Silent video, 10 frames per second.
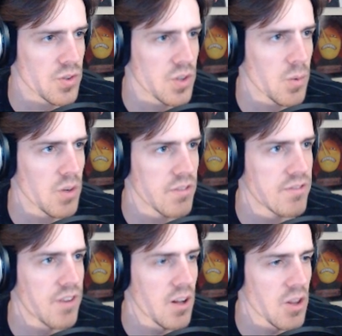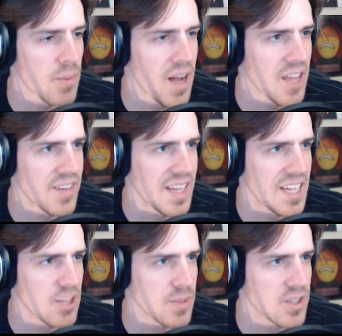So we'll follow the path of
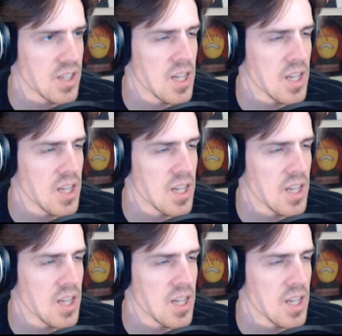enlightenment,